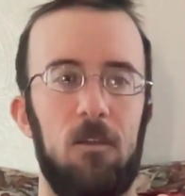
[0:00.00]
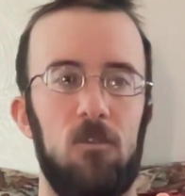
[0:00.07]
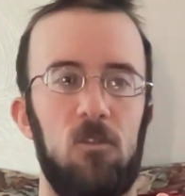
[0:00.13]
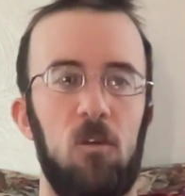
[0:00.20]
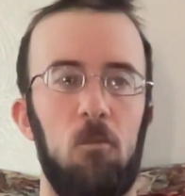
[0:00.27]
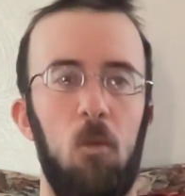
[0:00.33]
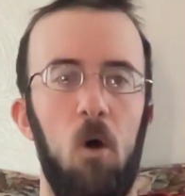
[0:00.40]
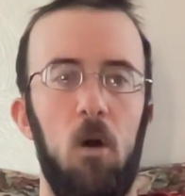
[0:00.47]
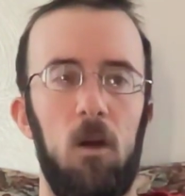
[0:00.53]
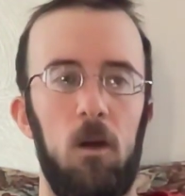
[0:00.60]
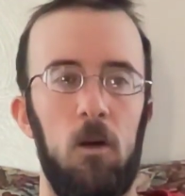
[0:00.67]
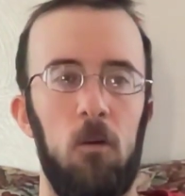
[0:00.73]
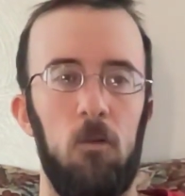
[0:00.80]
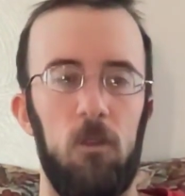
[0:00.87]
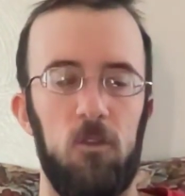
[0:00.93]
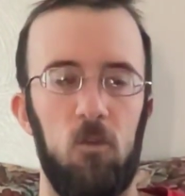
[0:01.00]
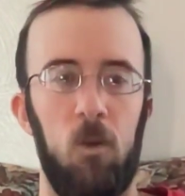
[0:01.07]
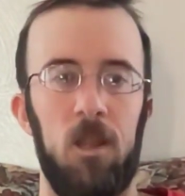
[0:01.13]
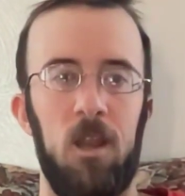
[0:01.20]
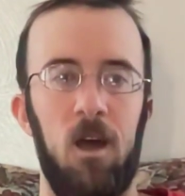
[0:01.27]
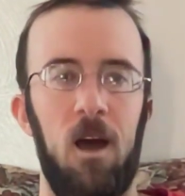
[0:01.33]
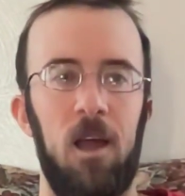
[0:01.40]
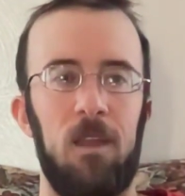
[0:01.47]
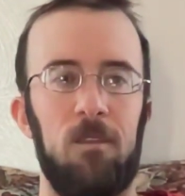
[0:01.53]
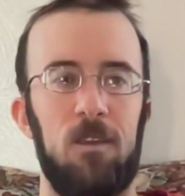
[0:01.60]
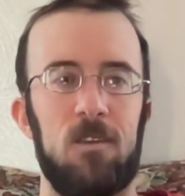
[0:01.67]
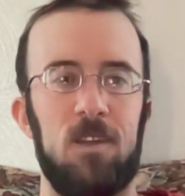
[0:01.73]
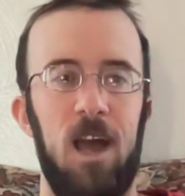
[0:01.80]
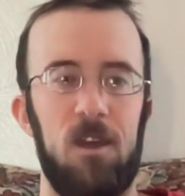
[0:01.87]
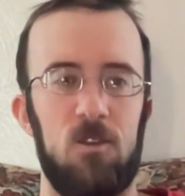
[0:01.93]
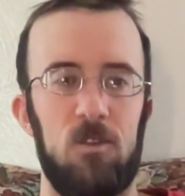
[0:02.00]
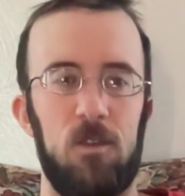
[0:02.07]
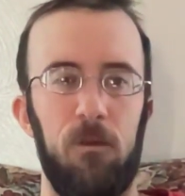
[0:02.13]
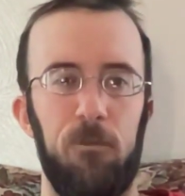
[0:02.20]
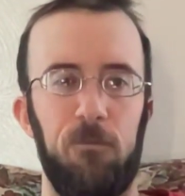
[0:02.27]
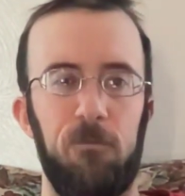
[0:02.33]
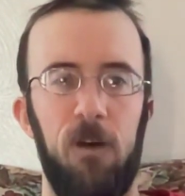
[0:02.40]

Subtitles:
tomorrow, the 29th, is actually the